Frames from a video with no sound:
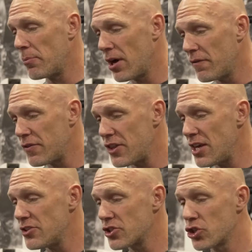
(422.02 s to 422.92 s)
of
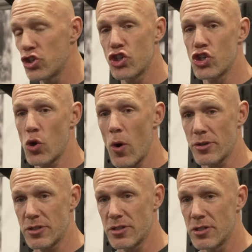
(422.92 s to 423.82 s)
these
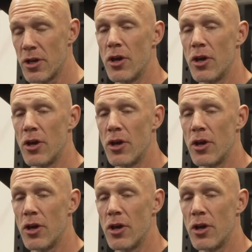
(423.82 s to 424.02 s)
shorts,